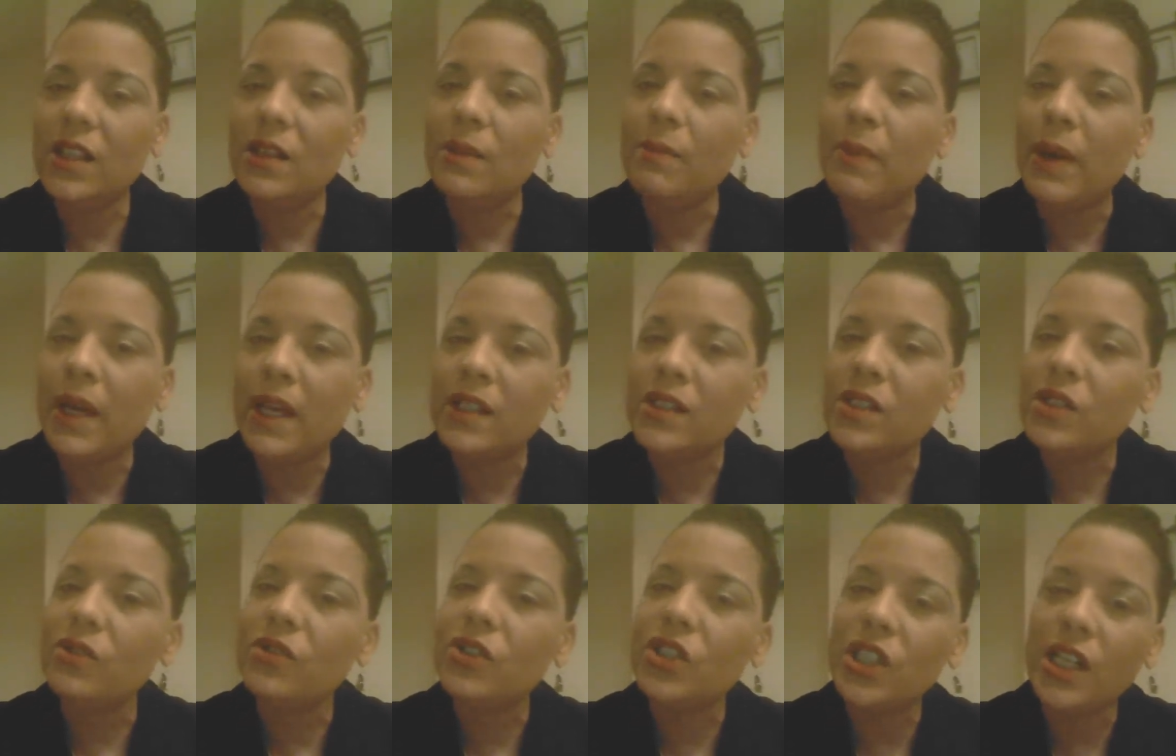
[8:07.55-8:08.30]
The
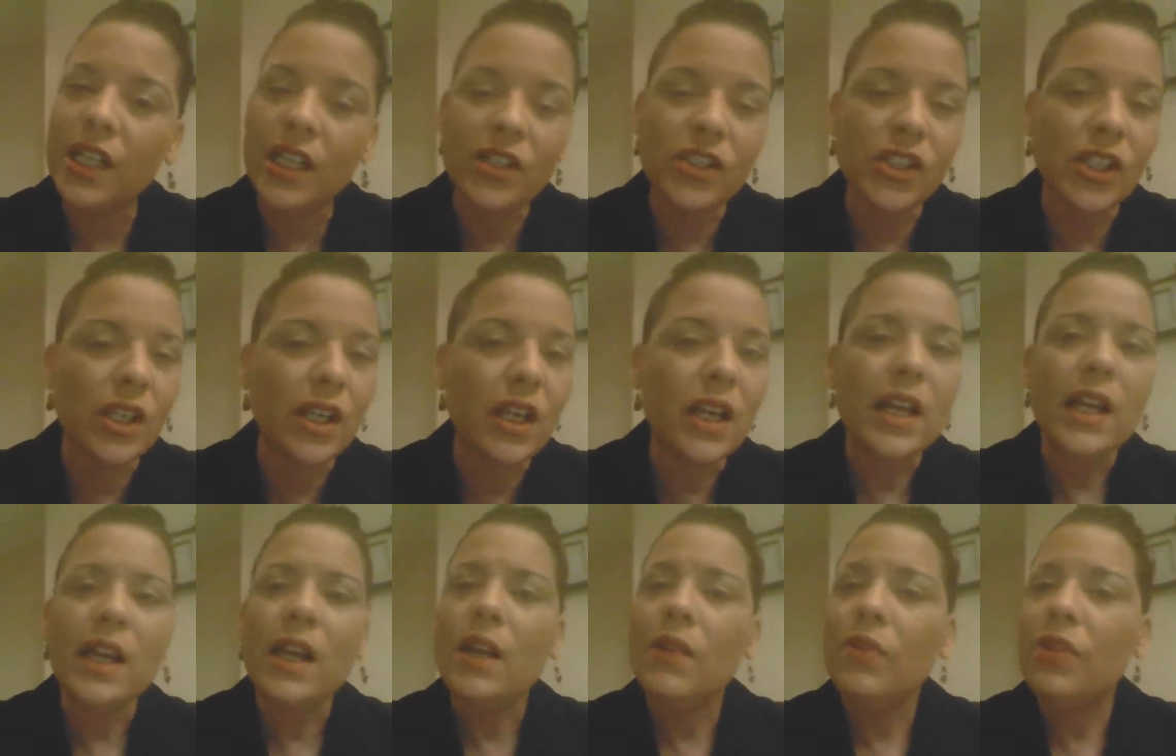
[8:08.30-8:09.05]
banks are changing
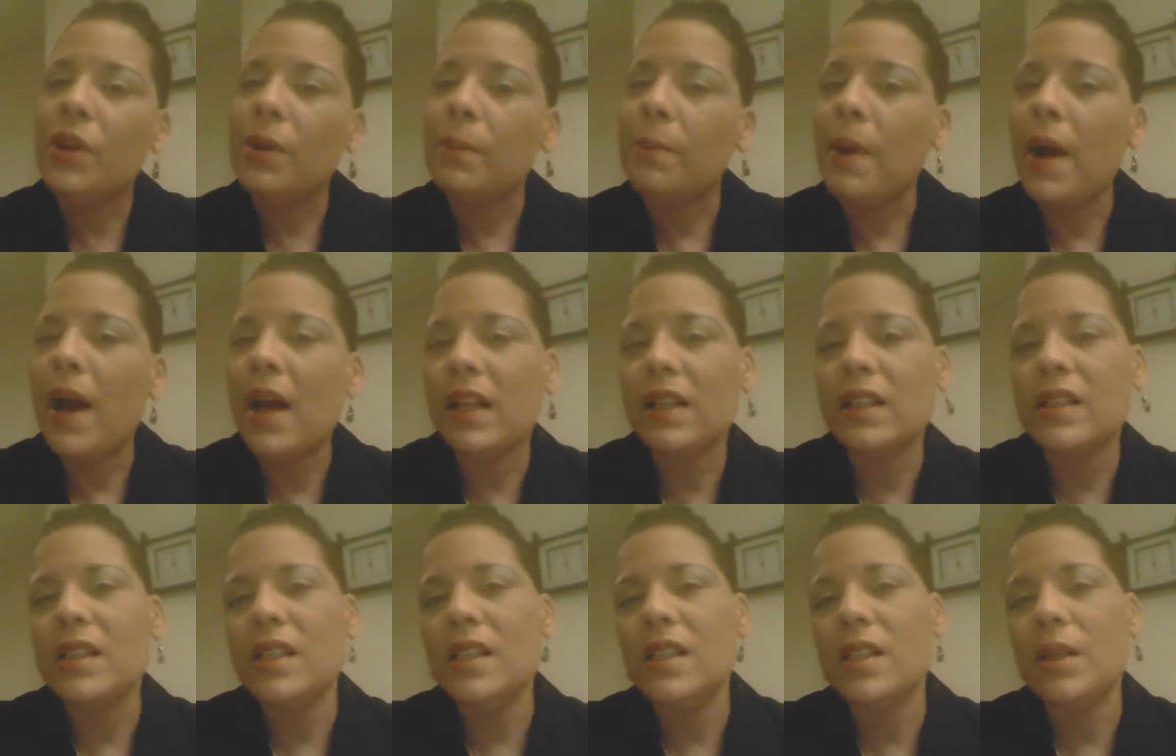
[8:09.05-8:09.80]
their
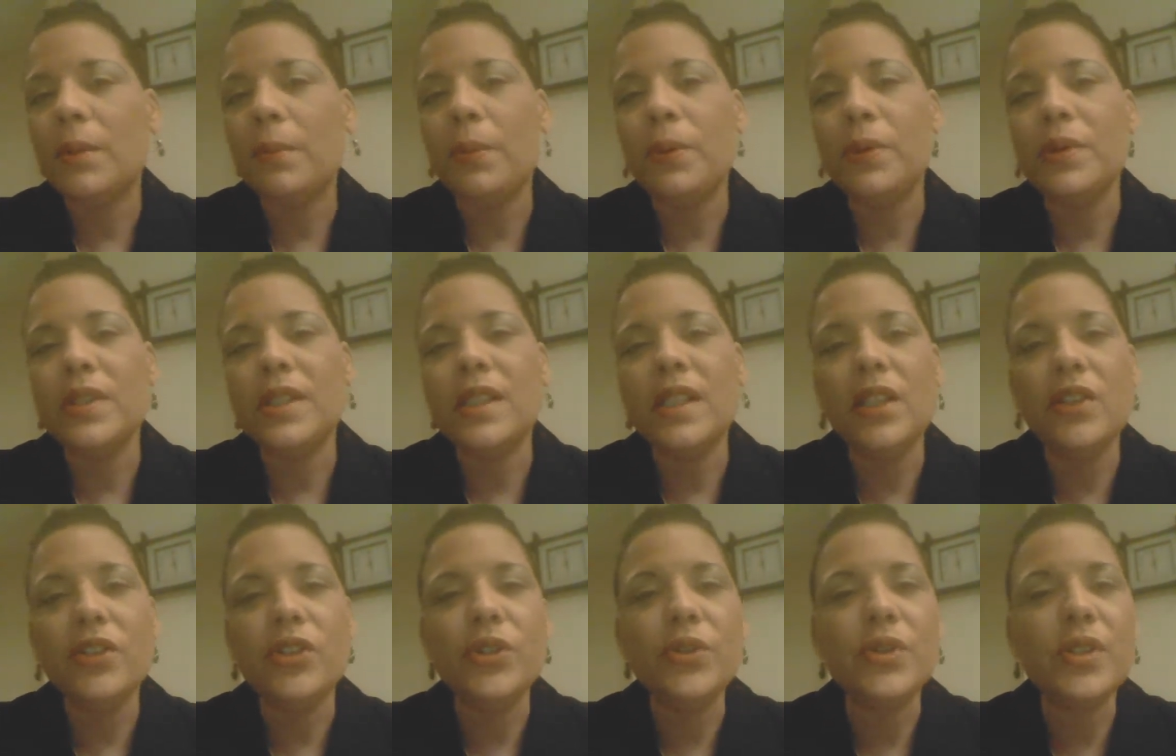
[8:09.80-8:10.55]
policies and
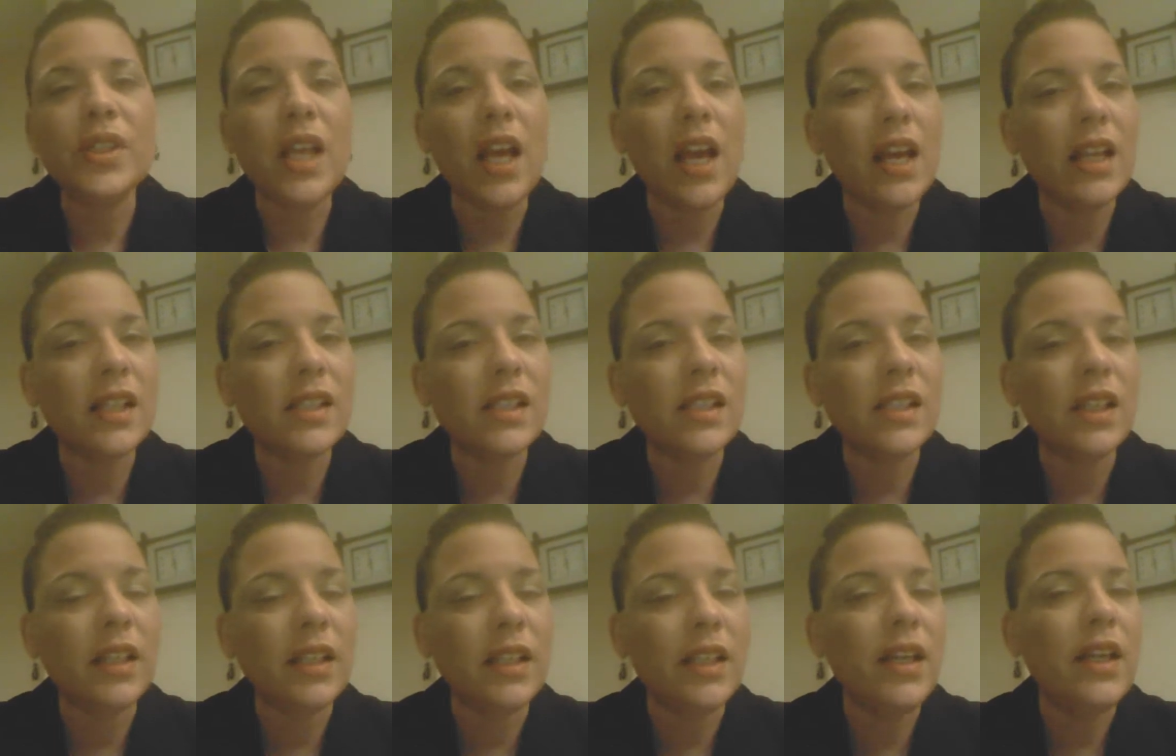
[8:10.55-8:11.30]
procedures
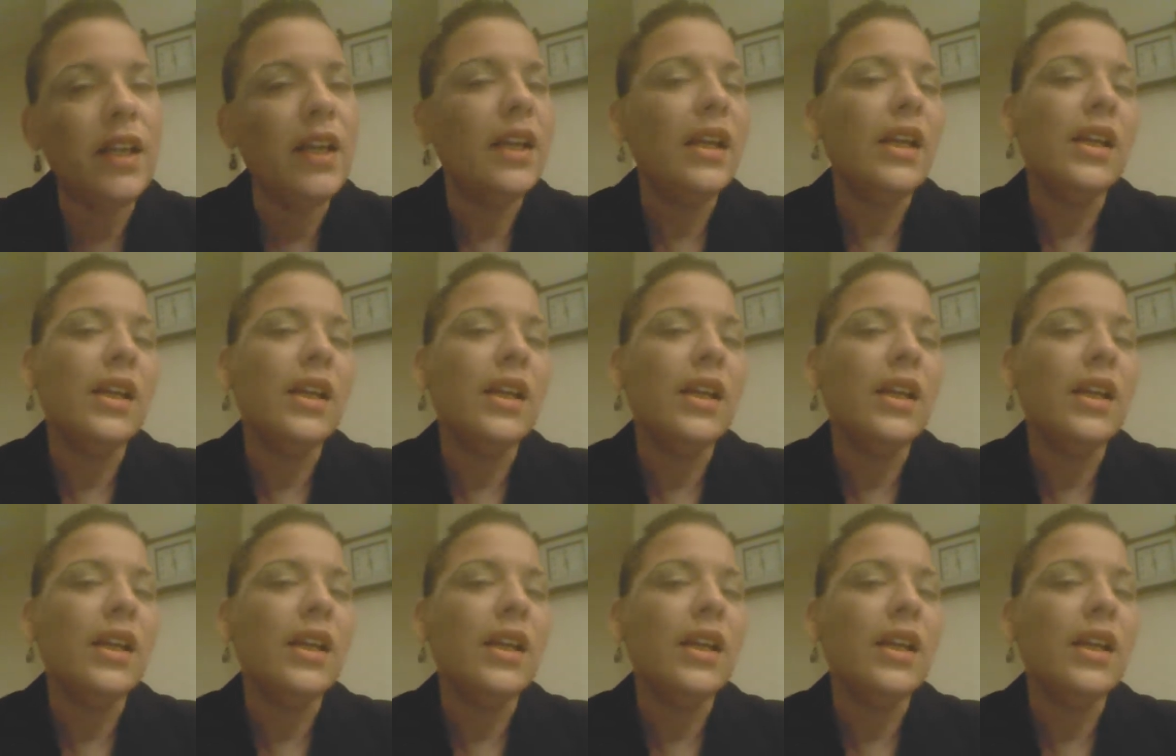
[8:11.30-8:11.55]
constantly.